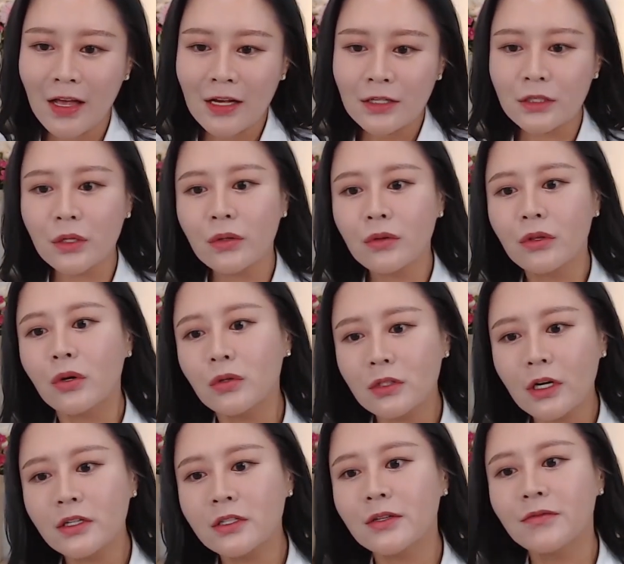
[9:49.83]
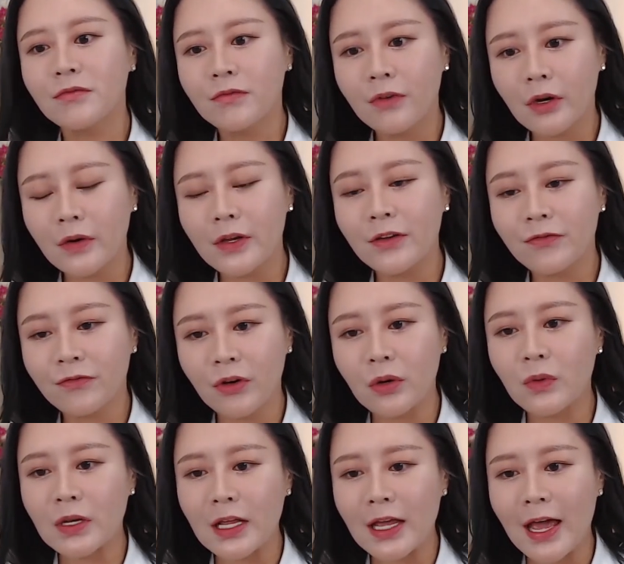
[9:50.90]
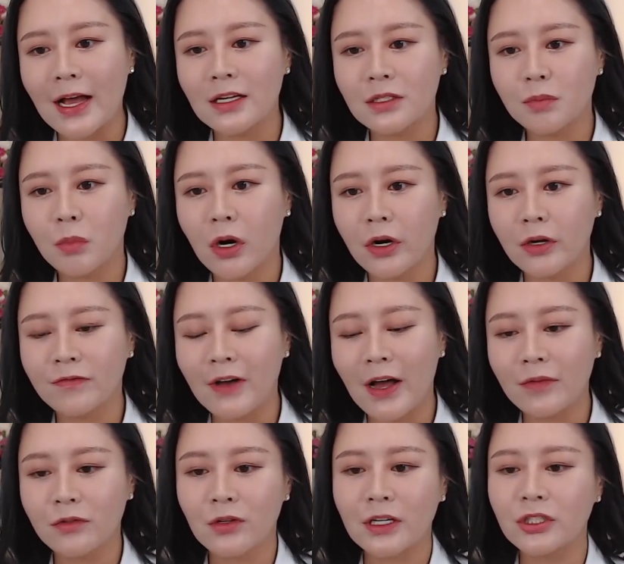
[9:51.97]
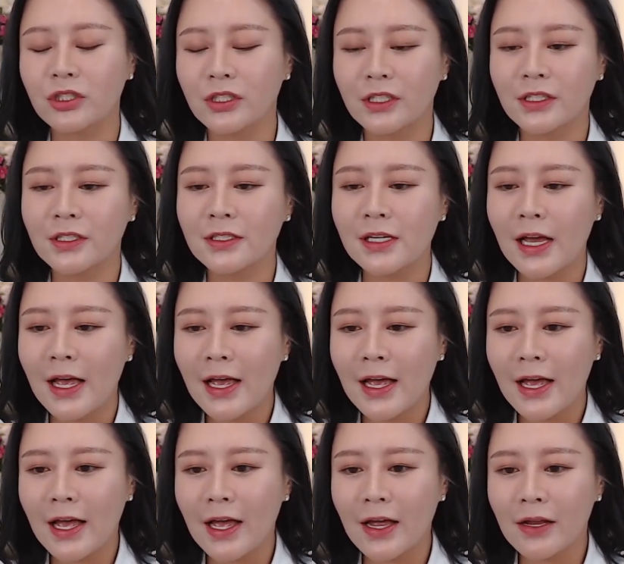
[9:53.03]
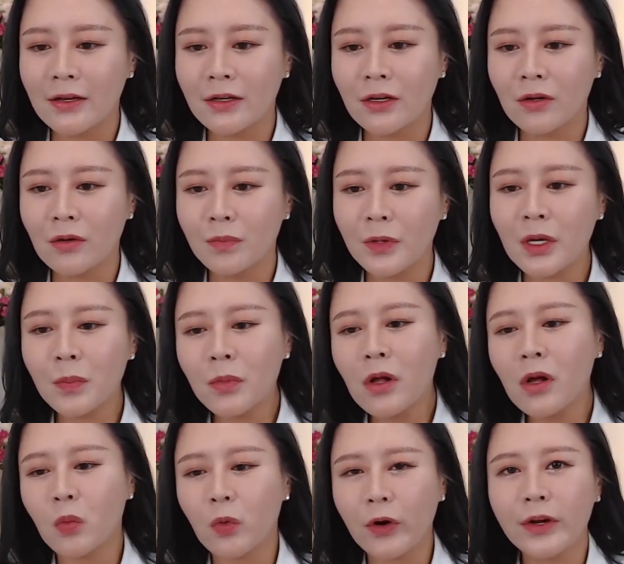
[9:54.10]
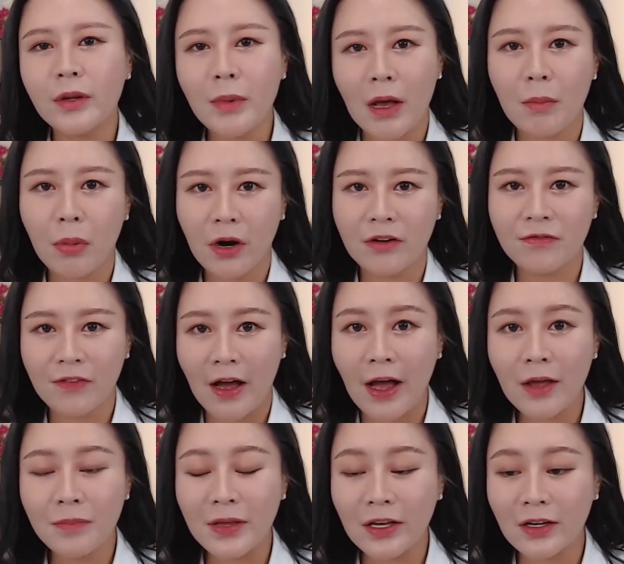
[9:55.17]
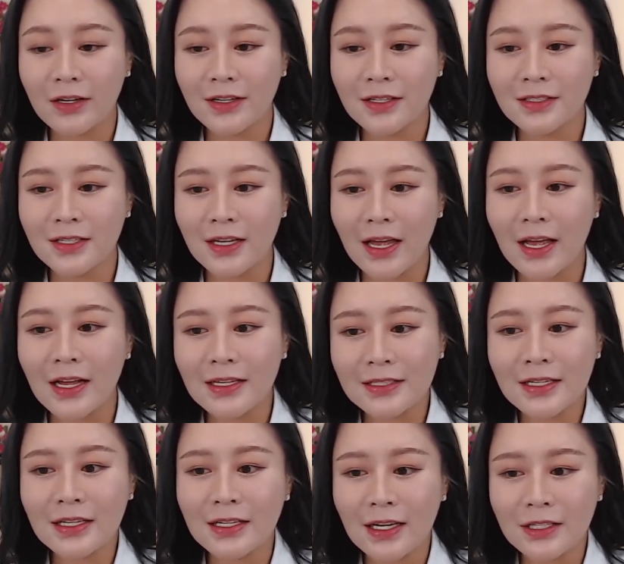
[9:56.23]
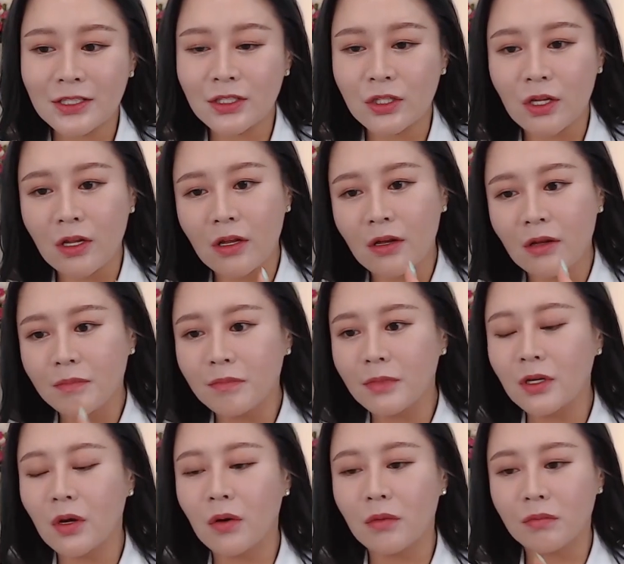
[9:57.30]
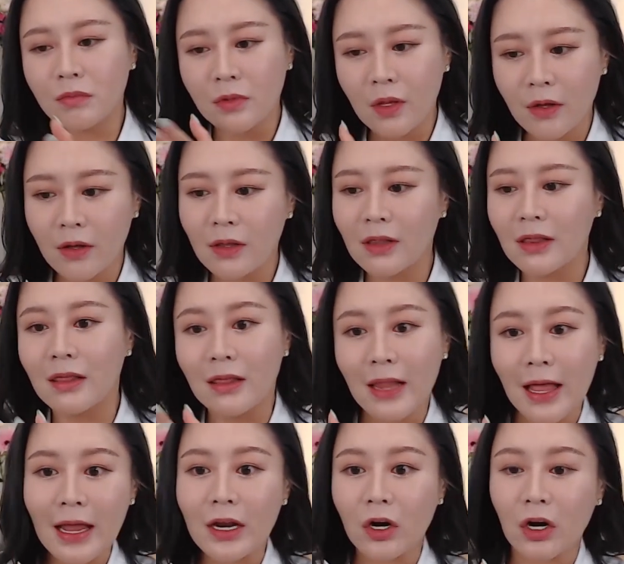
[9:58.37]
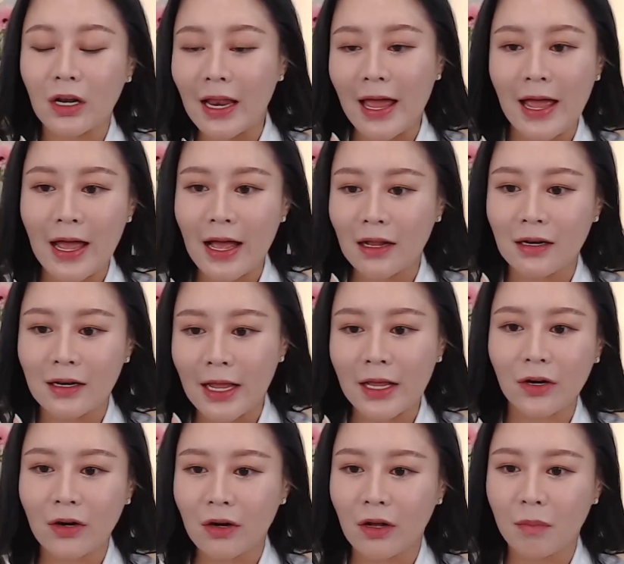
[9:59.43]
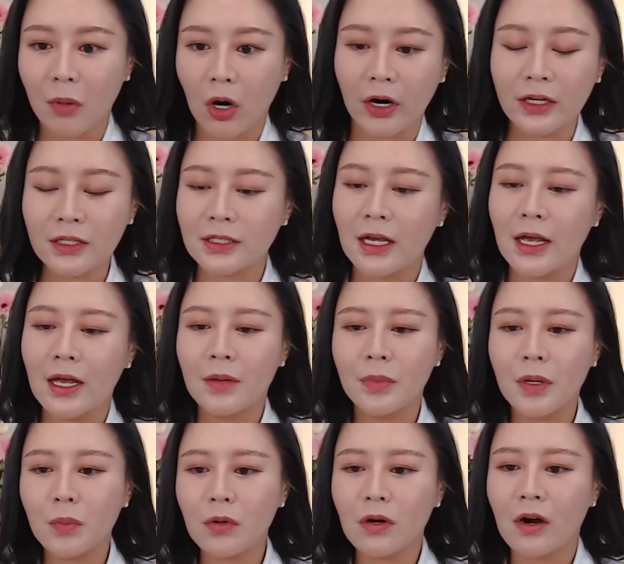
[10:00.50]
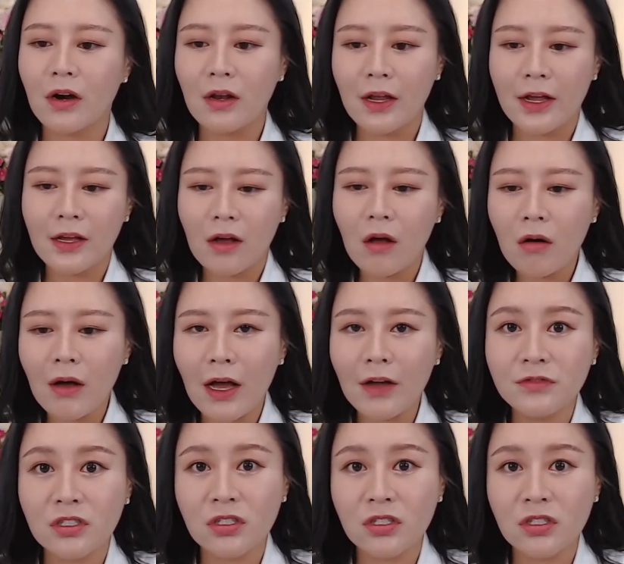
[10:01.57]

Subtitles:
So those are some very frequently asked part 5 questions. And people are worried about part 5 because as it gets to the later parts, people are like, "Oh, I have to